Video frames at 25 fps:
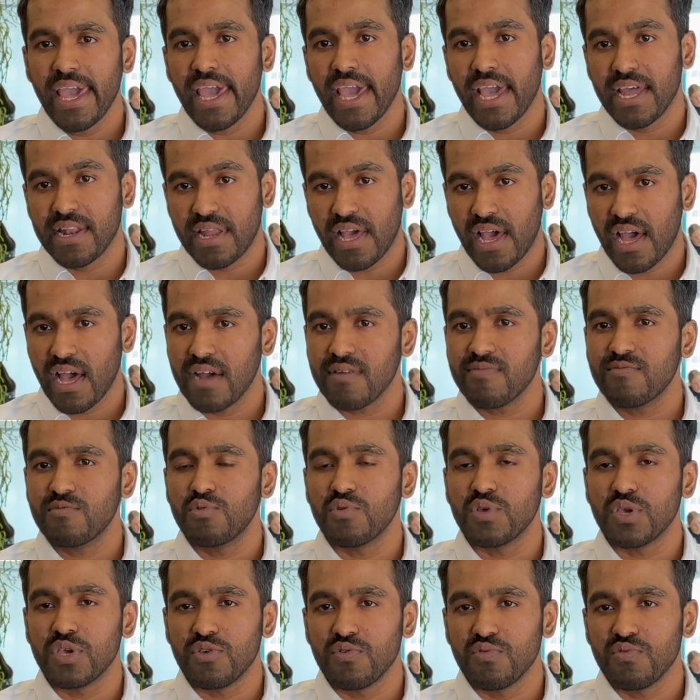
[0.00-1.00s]
and have
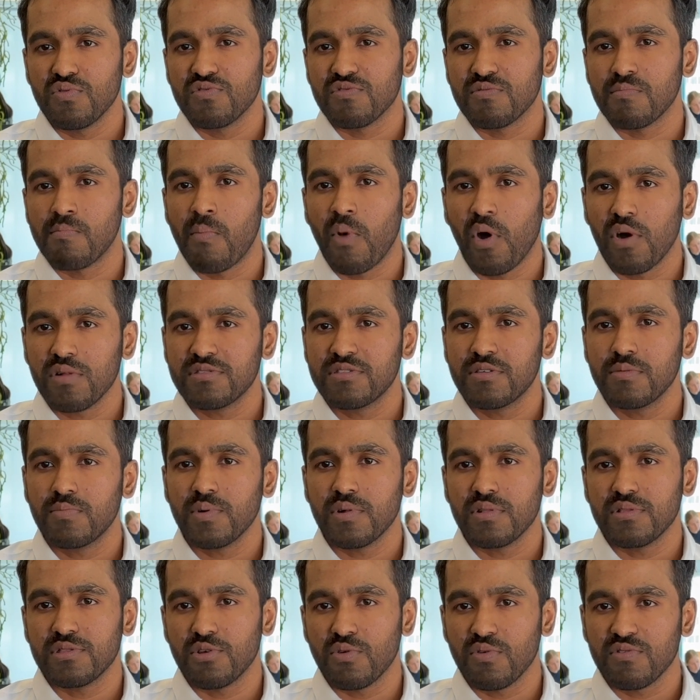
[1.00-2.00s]
to use
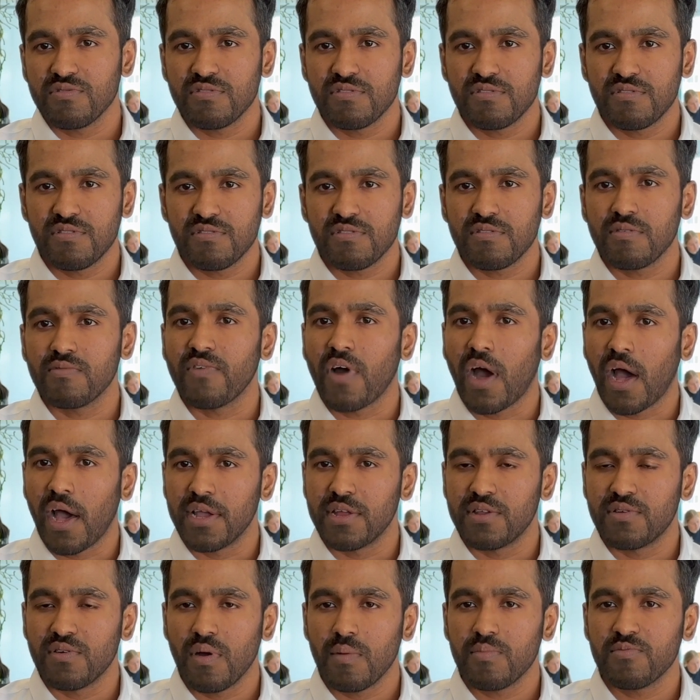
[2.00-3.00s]
multiple dosages of
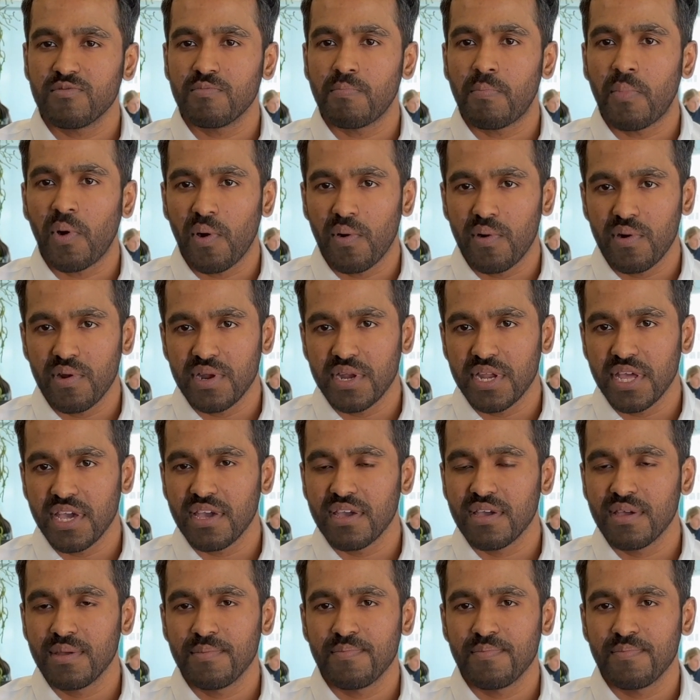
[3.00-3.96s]
eye drops per day.